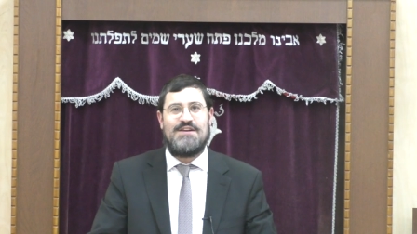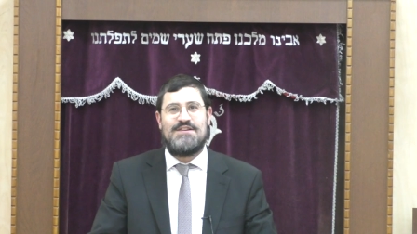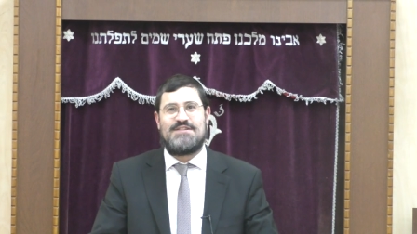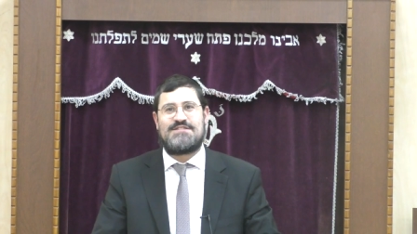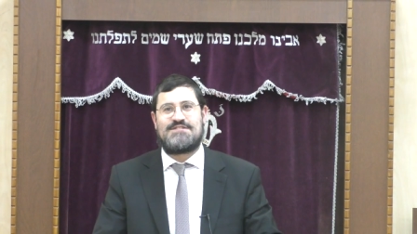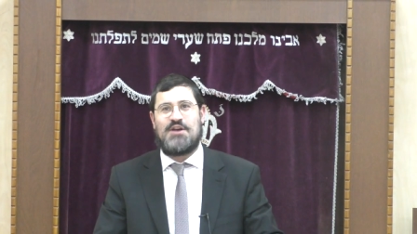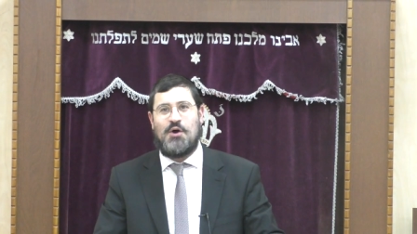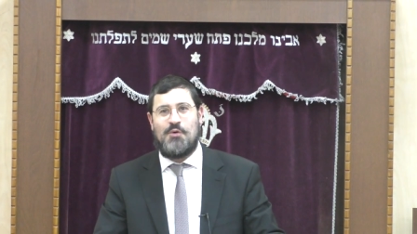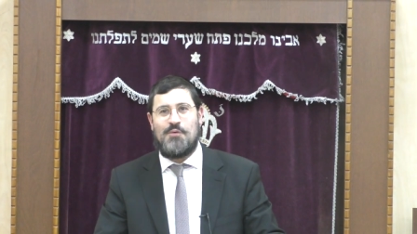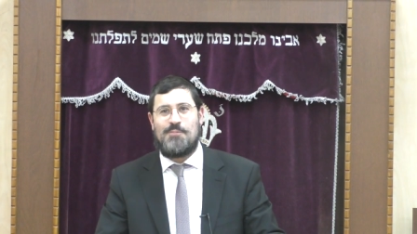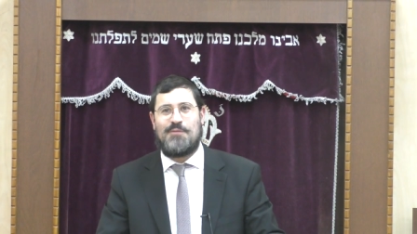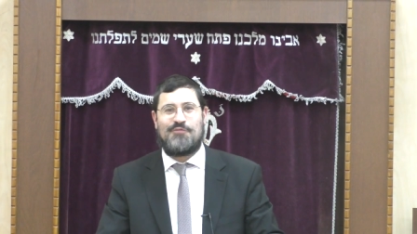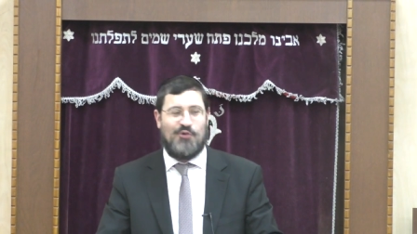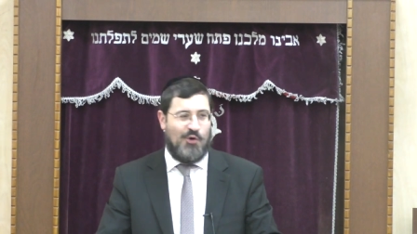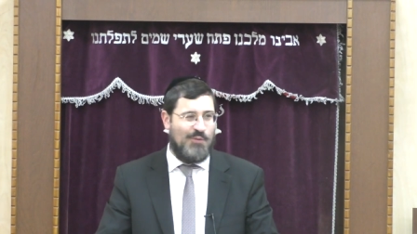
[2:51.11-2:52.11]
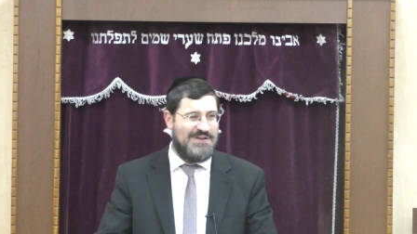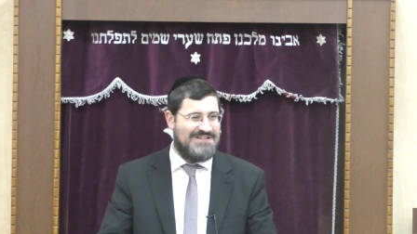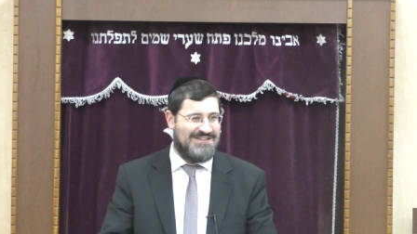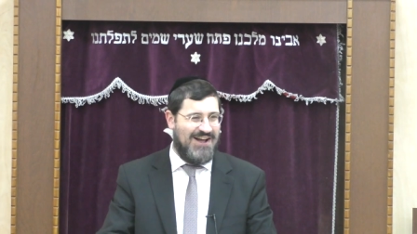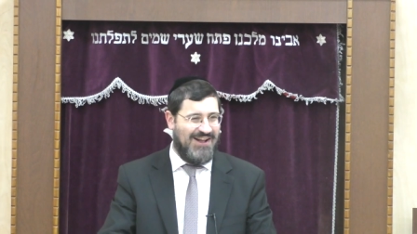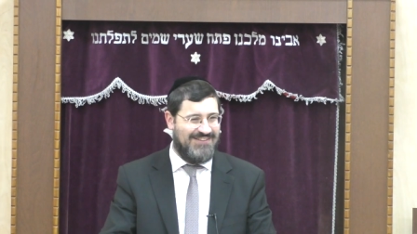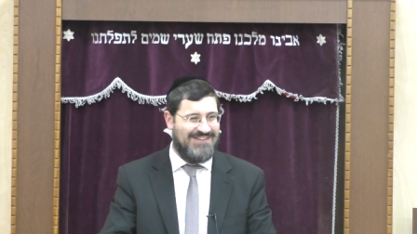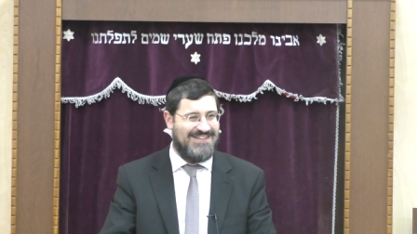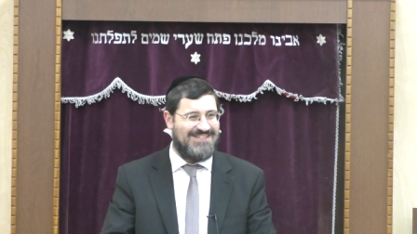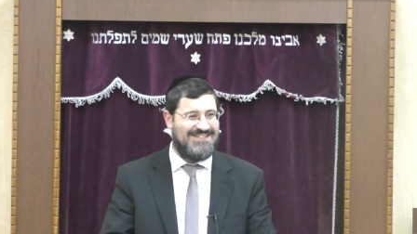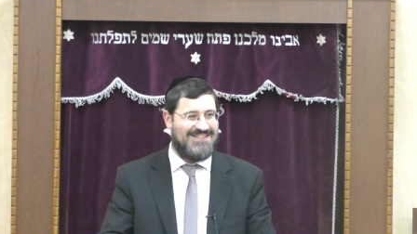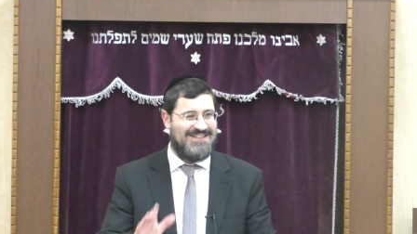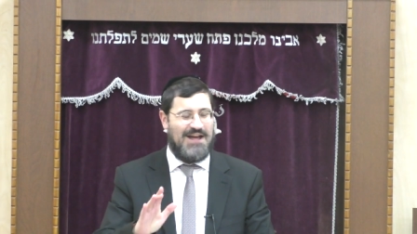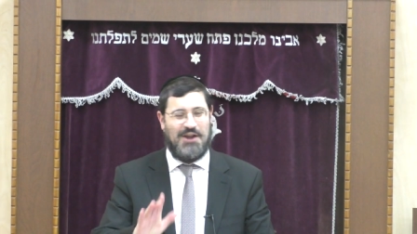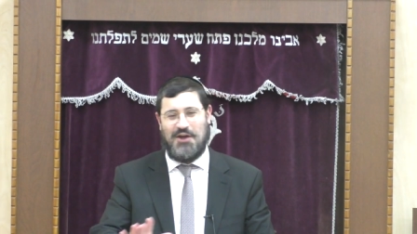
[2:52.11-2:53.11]
so before we started,
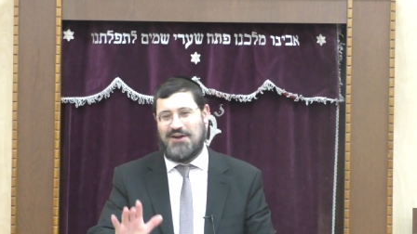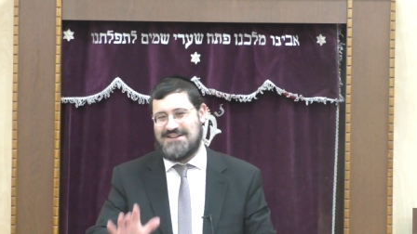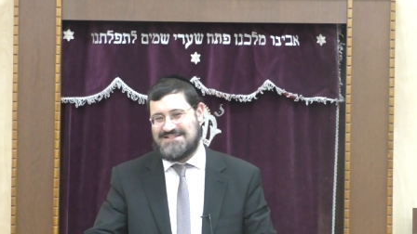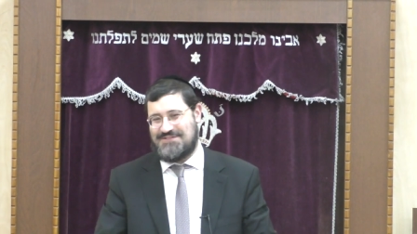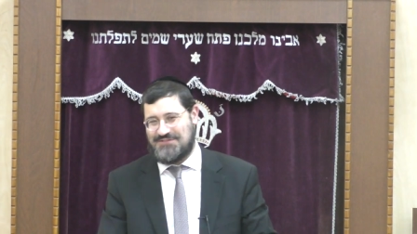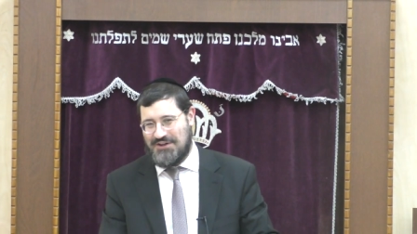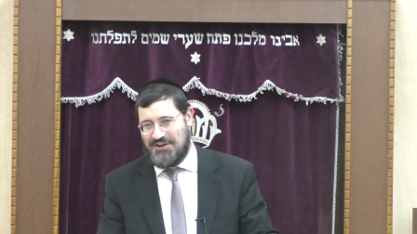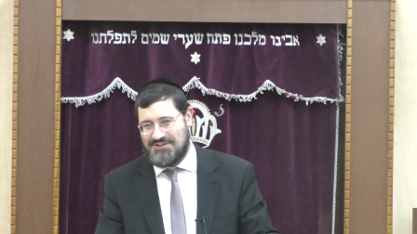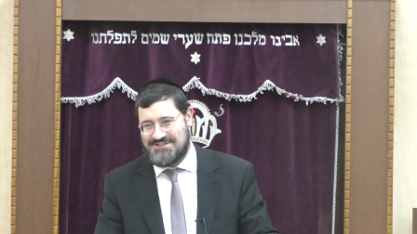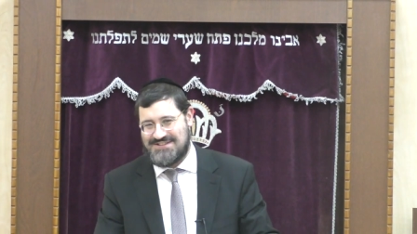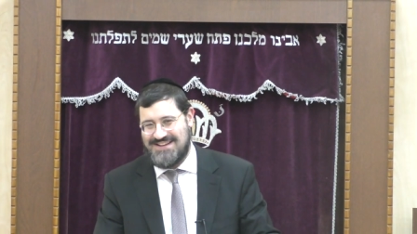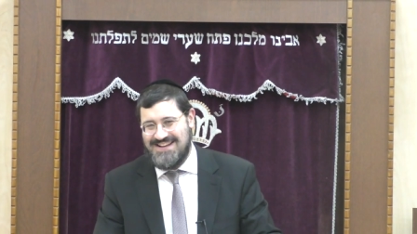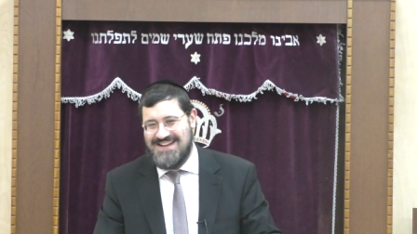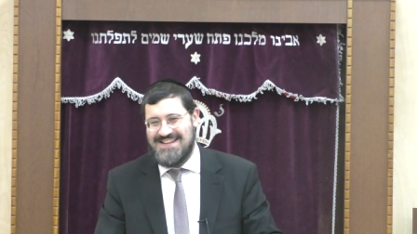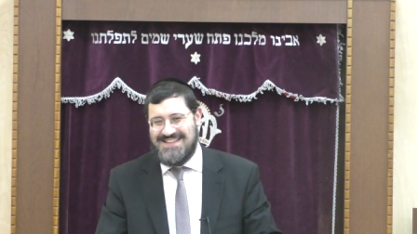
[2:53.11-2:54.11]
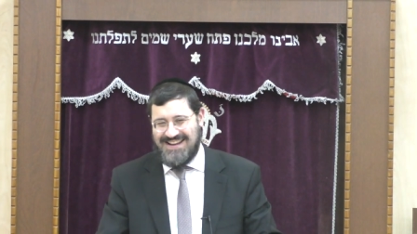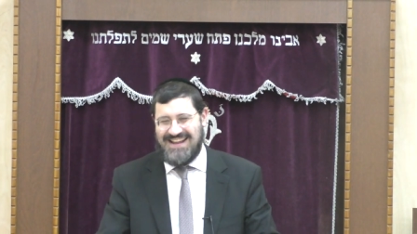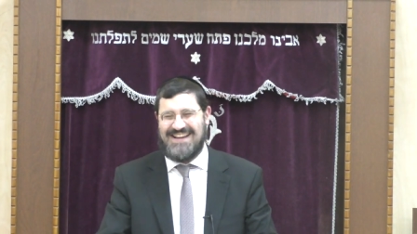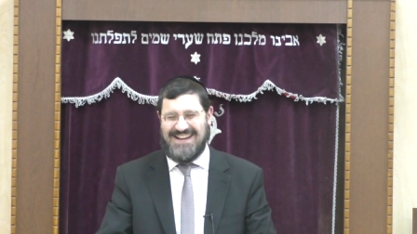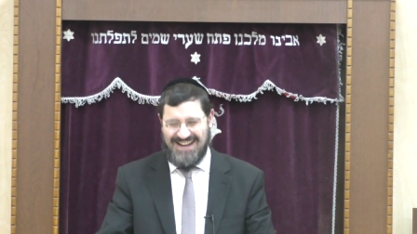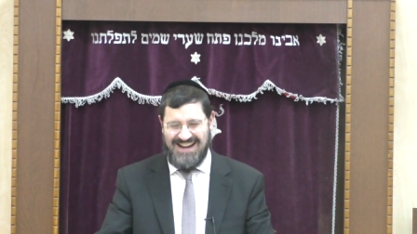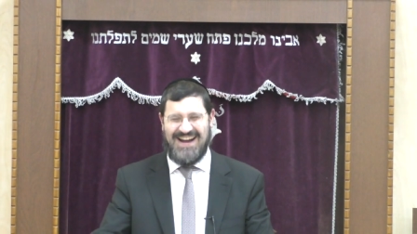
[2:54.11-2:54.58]
the halachas of Dosh, they're like,